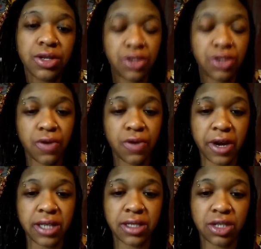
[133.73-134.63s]
So, for
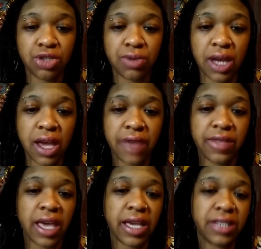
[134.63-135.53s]
instance, you would have
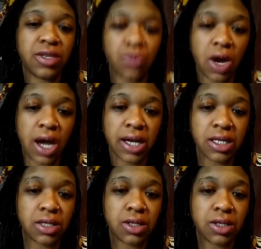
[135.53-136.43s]
the ace of
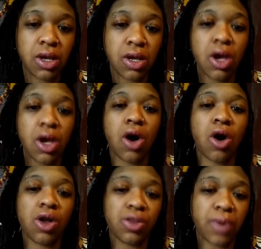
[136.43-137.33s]
wands
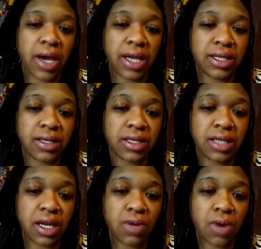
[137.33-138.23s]
all the way to the
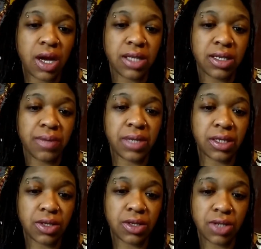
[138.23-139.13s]
10 of wands. That
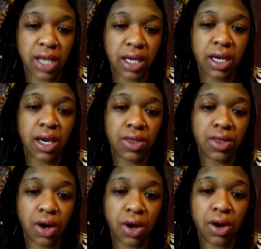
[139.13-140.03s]
means second,
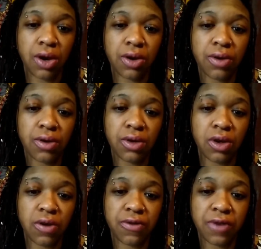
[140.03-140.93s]
third,
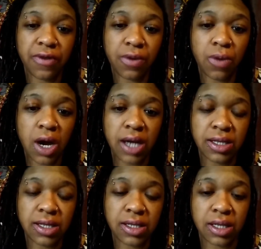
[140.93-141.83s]
fifth of
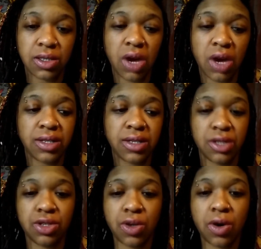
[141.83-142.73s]
wands, six of wands,
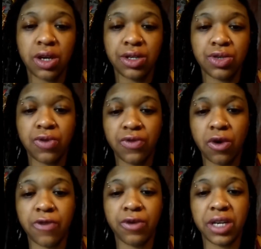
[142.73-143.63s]
and so on and so
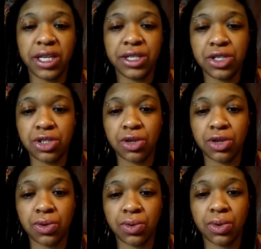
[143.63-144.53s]
forth with each
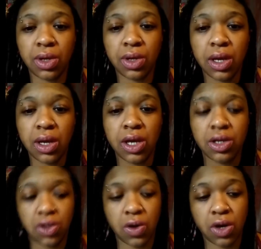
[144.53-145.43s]
suit.
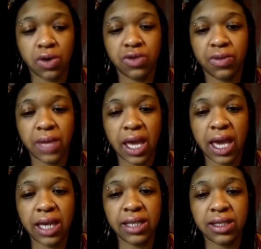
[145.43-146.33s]
So it goes from the
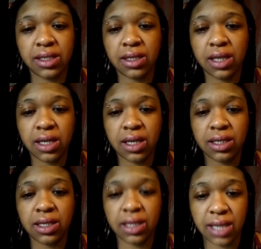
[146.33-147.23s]
ace
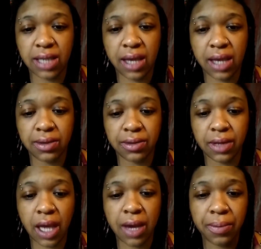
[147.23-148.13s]
to the 10,
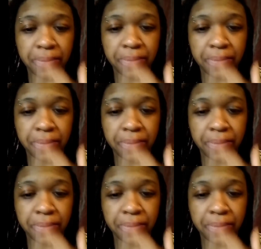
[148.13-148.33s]
okay?